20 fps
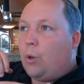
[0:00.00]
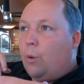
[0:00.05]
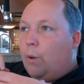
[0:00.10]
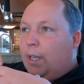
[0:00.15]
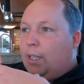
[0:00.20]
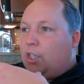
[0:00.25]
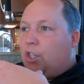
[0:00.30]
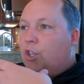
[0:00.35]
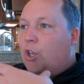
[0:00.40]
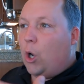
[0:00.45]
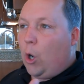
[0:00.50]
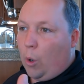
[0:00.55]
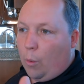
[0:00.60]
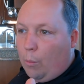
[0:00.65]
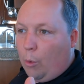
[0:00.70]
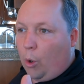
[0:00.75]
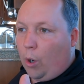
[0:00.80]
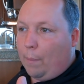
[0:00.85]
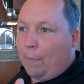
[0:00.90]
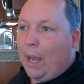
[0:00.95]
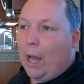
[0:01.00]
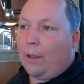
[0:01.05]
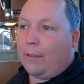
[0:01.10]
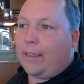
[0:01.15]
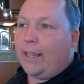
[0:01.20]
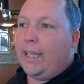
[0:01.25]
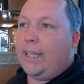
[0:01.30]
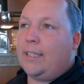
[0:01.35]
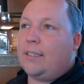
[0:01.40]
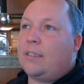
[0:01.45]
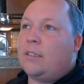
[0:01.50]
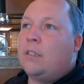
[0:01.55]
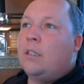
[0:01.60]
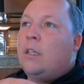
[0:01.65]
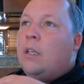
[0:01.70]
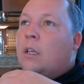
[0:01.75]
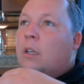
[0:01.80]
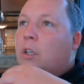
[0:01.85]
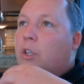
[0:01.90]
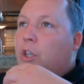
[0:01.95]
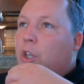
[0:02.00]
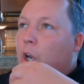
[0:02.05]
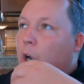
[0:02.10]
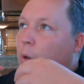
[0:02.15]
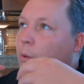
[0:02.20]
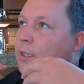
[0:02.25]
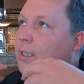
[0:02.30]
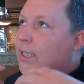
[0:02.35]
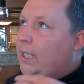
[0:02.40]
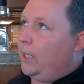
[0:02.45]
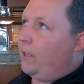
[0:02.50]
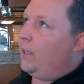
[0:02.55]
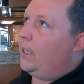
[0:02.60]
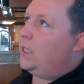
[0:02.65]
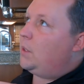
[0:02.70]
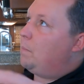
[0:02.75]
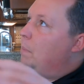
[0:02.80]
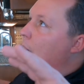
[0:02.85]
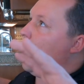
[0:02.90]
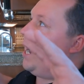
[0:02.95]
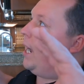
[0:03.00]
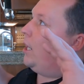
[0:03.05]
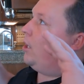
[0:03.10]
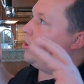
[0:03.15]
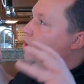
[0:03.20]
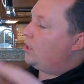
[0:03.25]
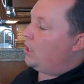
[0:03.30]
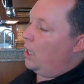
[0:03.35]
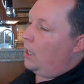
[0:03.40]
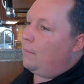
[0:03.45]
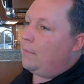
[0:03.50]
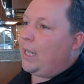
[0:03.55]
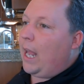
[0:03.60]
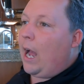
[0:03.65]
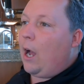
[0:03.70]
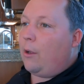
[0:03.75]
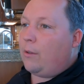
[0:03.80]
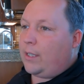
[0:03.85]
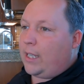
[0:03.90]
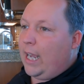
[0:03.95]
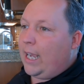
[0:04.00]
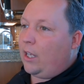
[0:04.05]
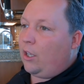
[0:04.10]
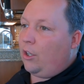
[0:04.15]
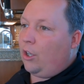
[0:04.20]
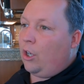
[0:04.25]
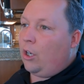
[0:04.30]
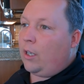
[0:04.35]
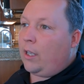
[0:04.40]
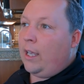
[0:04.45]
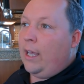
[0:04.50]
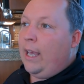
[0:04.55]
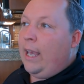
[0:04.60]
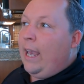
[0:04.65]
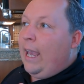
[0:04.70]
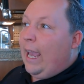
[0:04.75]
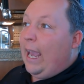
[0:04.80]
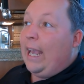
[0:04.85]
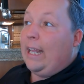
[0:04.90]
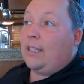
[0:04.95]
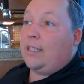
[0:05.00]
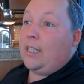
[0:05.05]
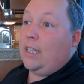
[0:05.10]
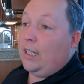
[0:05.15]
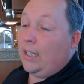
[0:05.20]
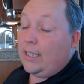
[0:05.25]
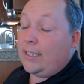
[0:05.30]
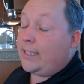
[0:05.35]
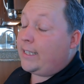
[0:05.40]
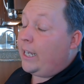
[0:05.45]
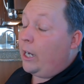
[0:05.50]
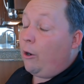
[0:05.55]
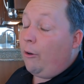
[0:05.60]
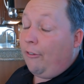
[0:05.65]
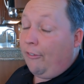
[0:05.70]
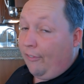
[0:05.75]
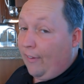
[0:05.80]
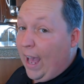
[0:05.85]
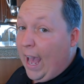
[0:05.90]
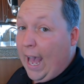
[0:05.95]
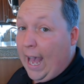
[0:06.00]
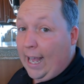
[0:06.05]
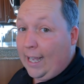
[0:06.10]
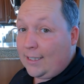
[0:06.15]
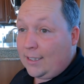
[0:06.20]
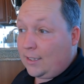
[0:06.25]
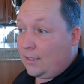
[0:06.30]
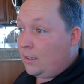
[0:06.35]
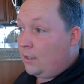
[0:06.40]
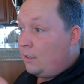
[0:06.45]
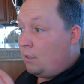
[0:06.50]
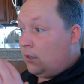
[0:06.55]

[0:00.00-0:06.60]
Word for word: going to know more about this you know, serious buyers come down, take a look. It's going to sell fast.